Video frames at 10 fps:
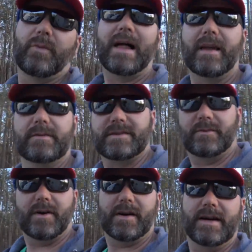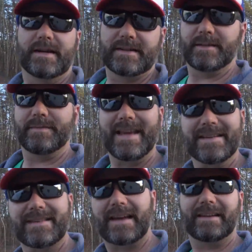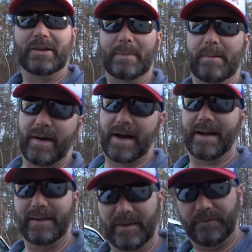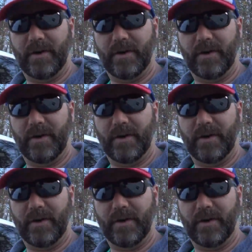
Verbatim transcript: While I was at work, some things got a little bit behind on the